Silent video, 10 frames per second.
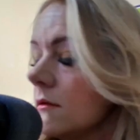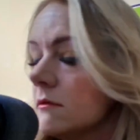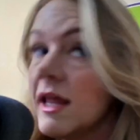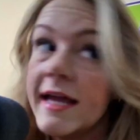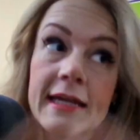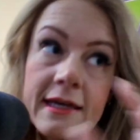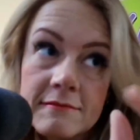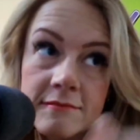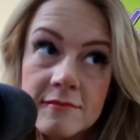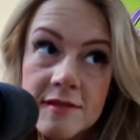
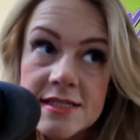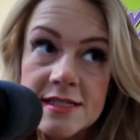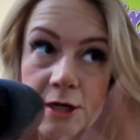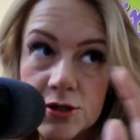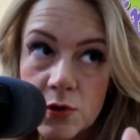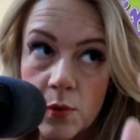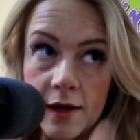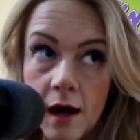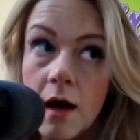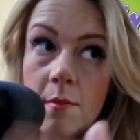lighting the stairs
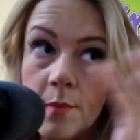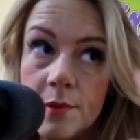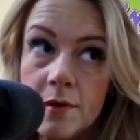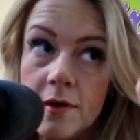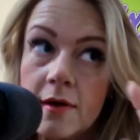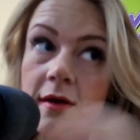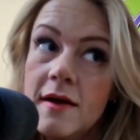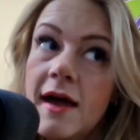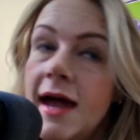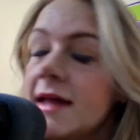going up.
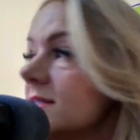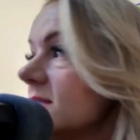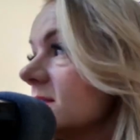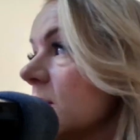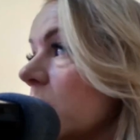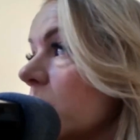And so we're